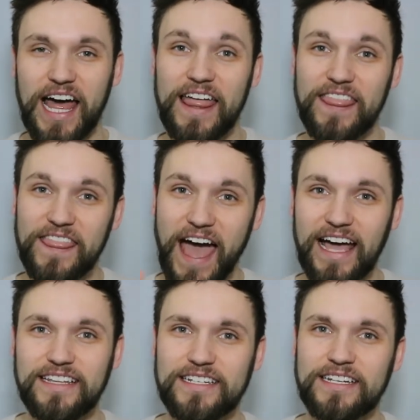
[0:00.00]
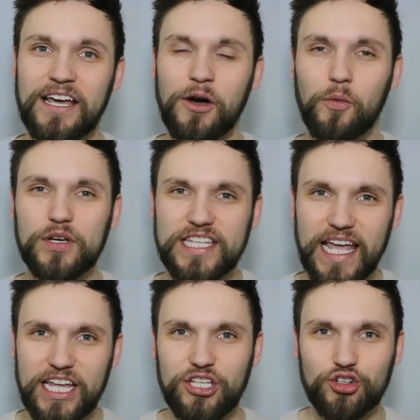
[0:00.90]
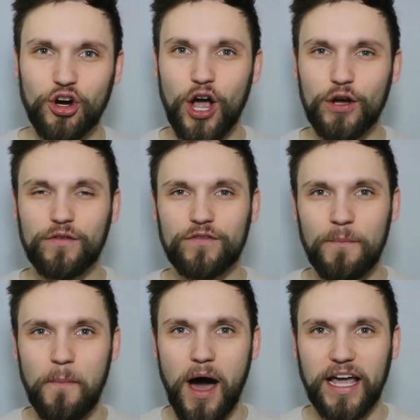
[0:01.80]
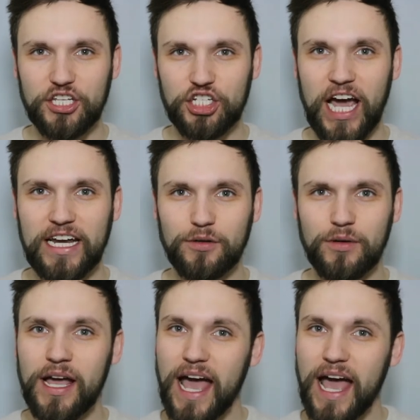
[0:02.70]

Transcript: and that was the intro for my channel.